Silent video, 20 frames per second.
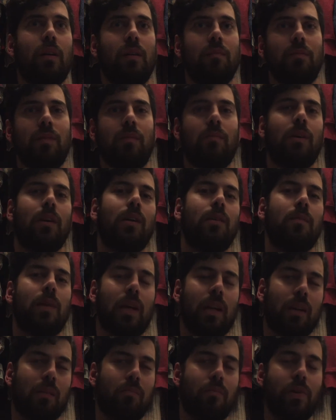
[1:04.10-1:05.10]
some
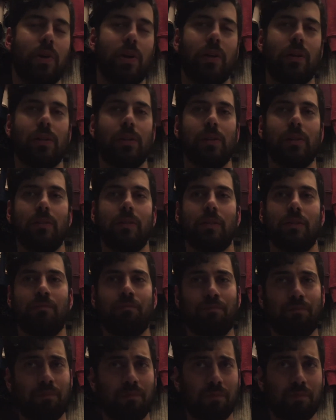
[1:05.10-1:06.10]
aromatic bitters.
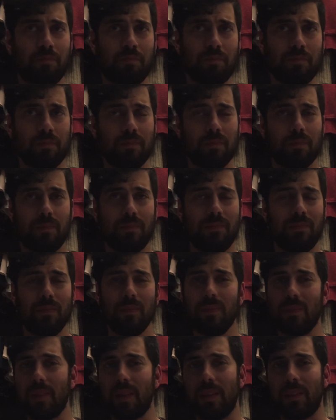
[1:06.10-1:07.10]

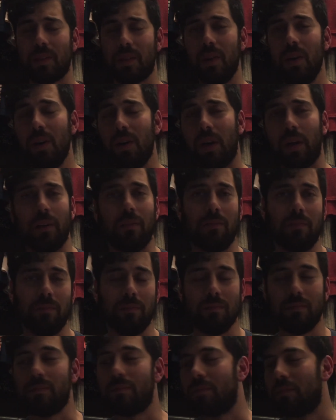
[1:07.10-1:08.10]
It's good.
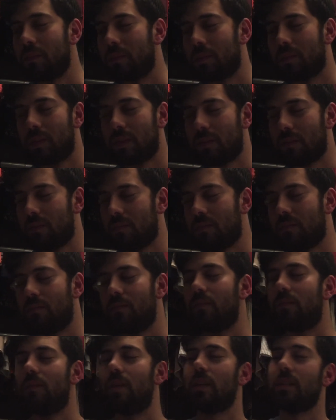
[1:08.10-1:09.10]
It just
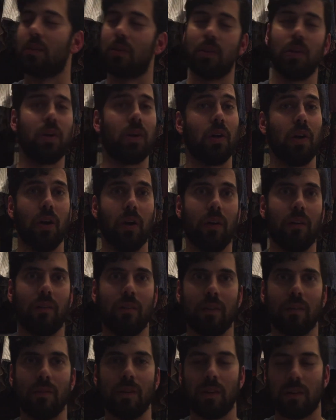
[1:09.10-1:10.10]
doesn't look good,
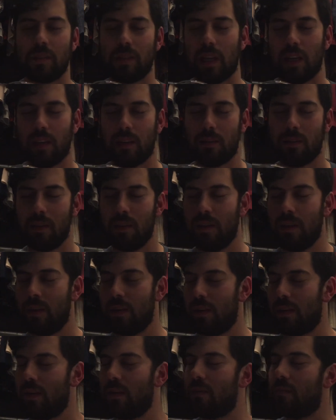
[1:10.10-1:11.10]
and it looks like
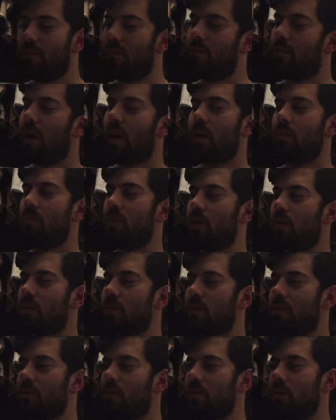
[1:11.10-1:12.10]

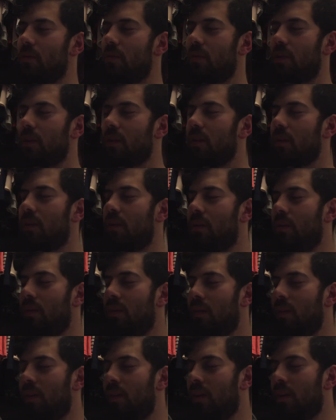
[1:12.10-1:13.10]
Metamucil or
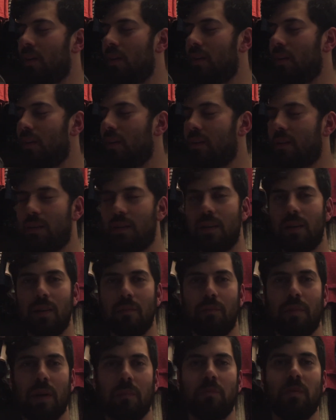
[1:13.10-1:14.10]

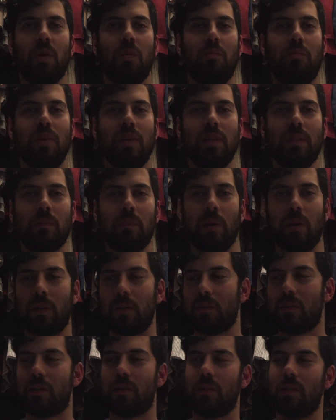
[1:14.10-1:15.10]

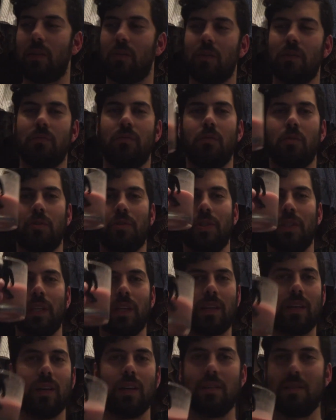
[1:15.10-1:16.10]
Pepto-Bismol's,
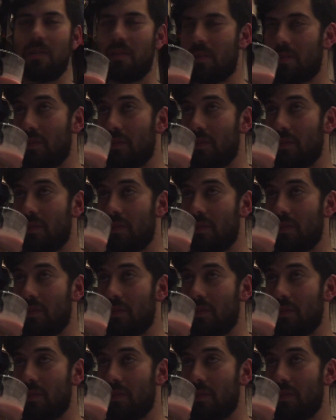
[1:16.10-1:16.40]
unfortunate cousin or